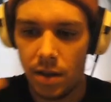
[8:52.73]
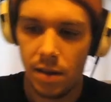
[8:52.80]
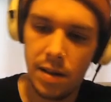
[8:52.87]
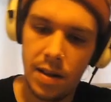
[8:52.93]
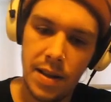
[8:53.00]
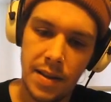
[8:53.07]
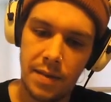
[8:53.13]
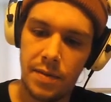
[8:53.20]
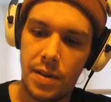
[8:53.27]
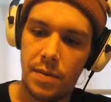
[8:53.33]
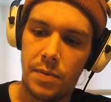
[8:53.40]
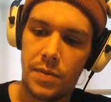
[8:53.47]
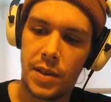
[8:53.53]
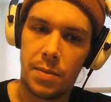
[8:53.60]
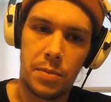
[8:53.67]
I'll let that
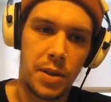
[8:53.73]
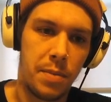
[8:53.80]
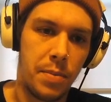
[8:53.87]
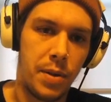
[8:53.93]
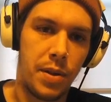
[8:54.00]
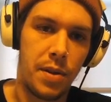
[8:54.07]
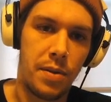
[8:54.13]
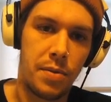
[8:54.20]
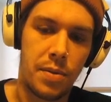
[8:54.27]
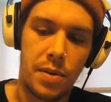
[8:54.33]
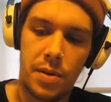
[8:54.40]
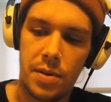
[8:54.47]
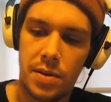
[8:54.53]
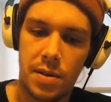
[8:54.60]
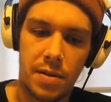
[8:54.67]
Fervent Champion go
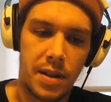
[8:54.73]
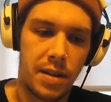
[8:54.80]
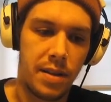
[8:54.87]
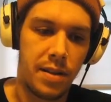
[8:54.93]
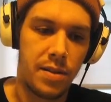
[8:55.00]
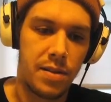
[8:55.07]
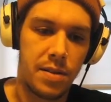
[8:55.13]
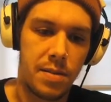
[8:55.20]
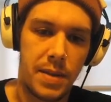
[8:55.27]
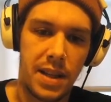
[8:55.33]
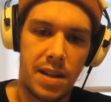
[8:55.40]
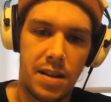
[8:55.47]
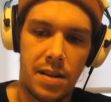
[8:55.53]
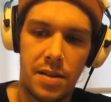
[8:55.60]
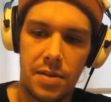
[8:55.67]
through because I reckon they got
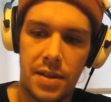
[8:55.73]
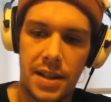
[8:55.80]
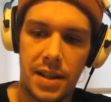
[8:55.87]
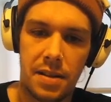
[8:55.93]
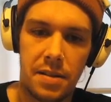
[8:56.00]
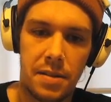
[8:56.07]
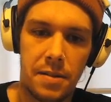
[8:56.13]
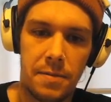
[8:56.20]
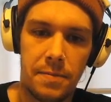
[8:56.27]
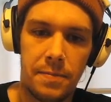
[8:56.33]
something harder in hand.